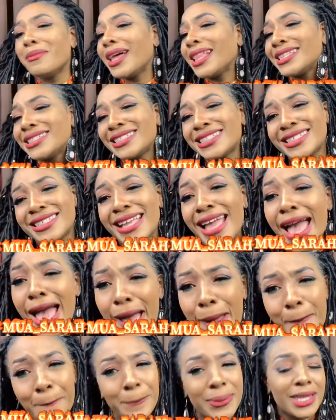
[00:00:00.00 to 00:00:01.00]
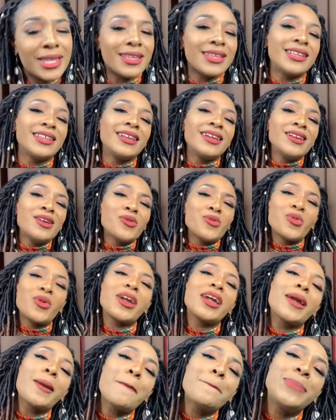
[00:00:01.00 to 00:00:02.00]
melanin happy,
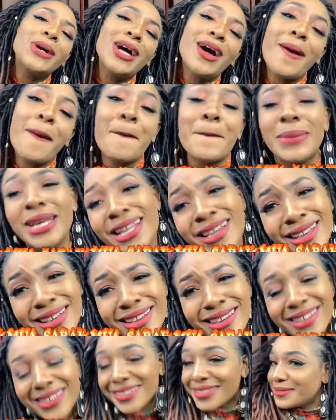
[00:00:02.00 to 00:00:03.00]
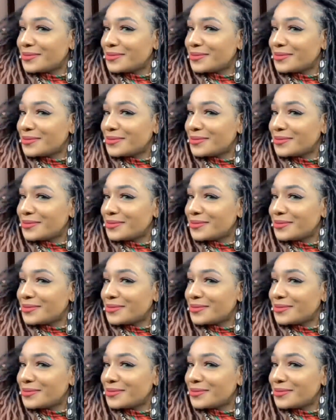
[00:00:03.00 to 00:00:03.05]
red bum look.